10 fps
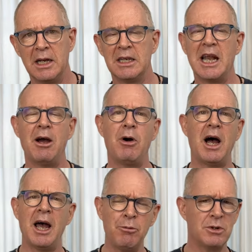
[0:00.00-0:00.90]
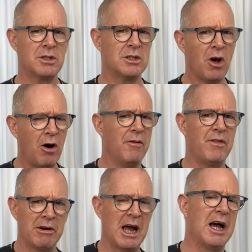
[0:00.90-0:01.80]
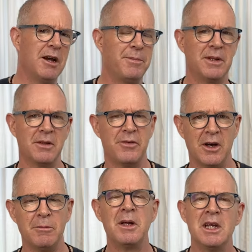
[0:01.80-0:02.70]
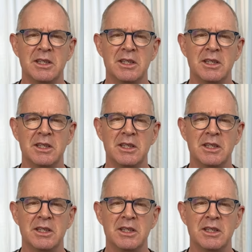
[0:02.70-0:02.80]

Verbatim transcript: Now, I was not very high up in the firm,